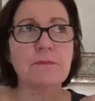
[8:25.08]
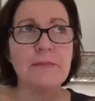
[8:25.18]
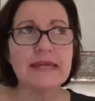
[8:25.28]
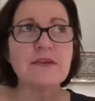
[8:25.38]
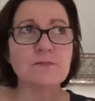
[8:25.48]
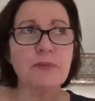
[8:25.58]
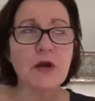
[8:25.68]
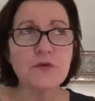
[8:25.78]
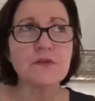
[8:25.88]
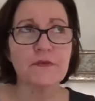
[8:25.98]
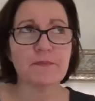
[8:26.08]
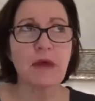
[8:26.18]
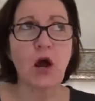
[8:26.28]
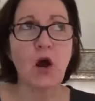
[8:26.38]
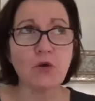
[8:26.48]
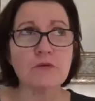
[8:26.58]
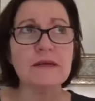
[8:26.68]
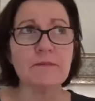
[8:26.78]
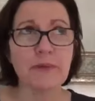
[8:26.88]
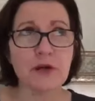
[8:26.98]
that makes both of
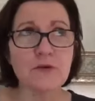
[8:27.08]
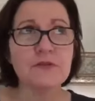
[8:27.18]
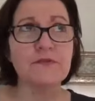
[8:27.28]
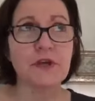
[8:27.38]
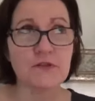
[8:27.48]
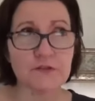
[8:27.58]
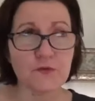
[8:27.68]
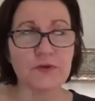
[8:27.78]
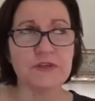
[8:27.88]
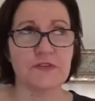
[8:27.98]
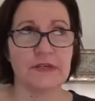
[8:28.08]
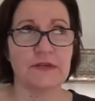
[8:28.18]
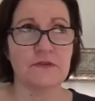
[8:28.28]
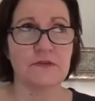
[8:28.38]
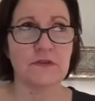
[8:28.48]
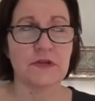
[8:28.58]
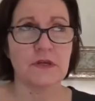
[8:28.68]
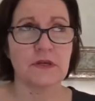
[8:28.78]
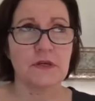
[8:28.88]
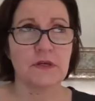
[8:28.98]
holding both of those voices
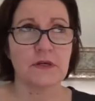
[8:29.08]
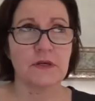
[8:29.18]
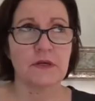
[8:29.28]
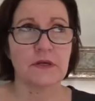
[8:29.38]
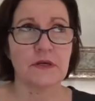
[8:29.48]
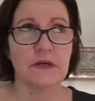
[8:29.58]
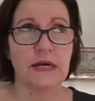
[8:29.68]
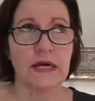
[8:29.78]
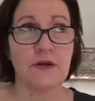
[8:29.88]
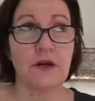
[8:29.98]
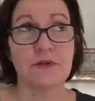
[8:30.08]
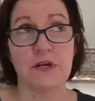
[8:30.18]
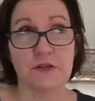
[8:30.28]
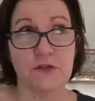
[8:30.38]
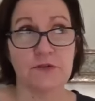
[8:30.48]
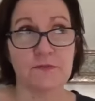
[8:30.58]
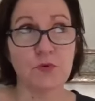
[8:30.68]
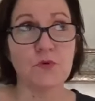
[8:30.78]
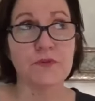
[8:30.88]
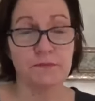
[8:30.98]
and i would argue there's
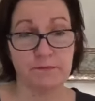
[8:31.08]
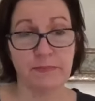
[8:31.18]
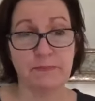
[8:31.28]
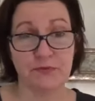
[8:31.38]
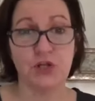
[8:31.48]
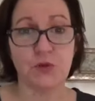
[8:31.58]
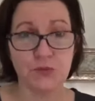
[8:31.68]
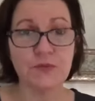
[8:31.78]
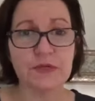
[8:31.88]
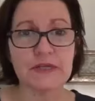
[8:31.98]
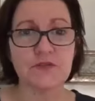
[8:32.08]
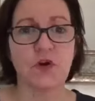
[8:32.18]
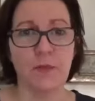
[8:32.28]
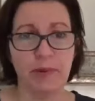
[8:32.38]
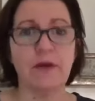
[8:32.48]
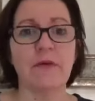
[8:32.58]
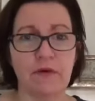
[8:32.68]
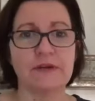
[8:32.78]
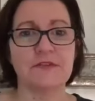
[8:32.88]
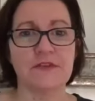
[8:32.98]
more than two it's not a
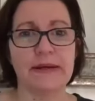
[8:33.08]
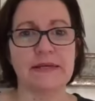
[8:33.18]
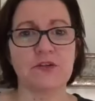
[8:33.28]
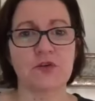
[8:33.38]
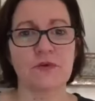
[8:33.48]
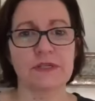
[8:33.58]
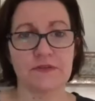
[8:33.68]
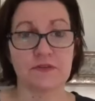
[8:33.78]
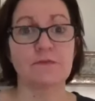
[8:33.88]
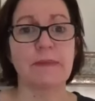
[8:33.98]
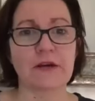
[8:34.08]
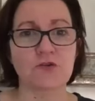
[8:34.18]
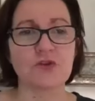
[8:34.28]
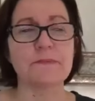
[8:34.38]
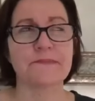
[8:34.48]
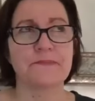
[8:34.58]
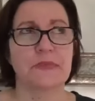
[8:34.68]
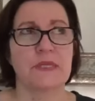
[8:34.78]
polarized debate at all it's a spectrum